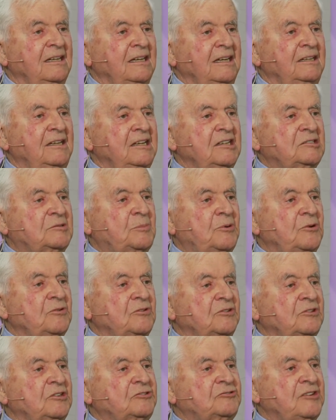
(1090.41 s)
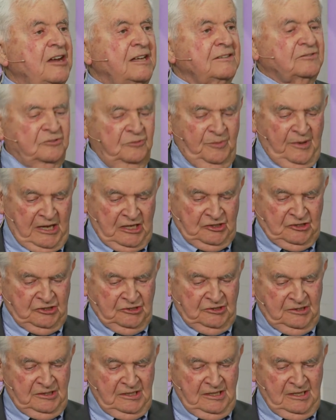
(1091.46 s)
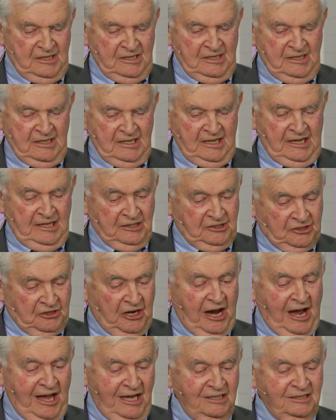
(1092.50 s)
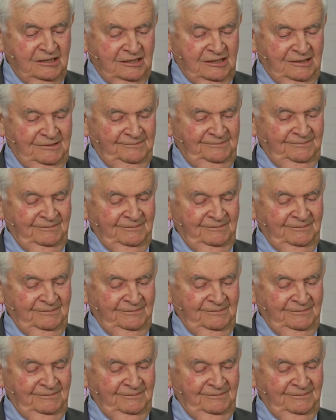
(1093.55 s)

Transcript: in his book, The Transformation in Christ,